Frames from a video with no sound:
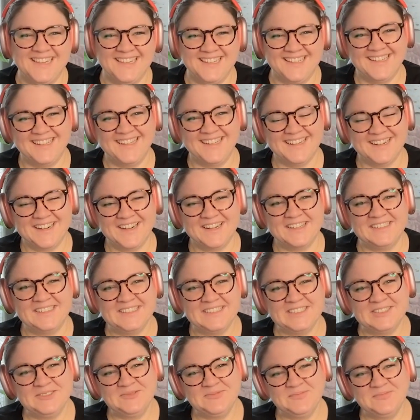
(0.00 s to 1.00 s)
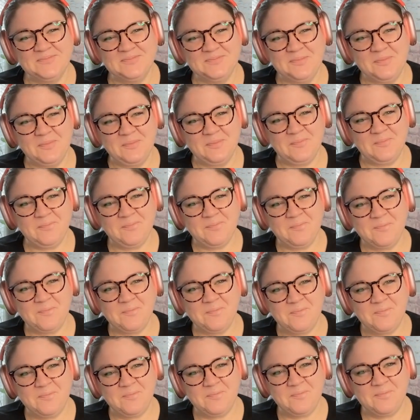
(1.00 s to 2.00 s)

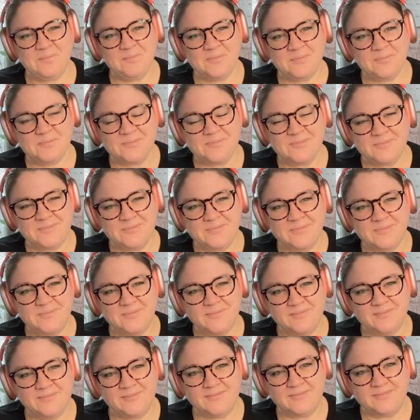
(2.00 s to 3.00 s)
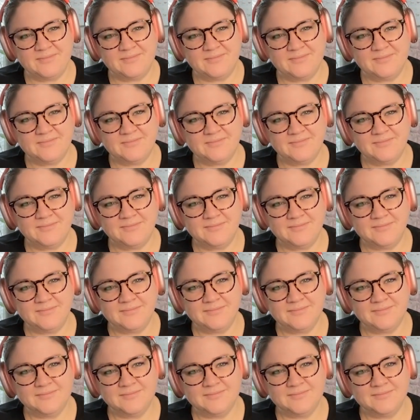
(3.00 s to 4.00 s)

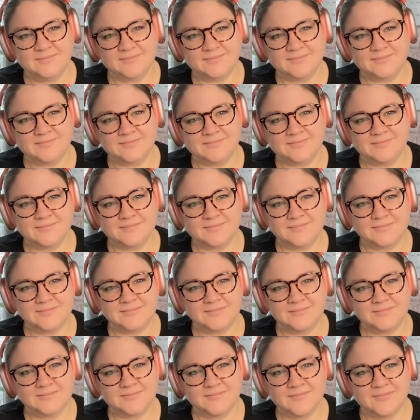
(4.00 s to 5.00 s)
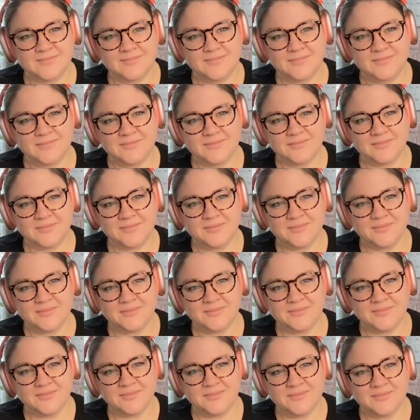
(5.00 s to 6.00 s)

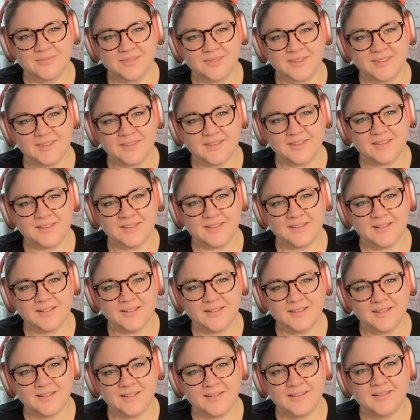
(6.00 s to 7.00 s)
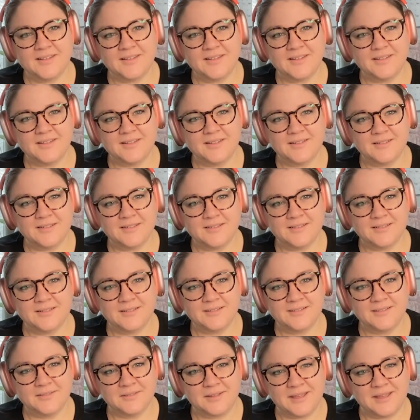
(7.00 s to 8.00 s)
(silent)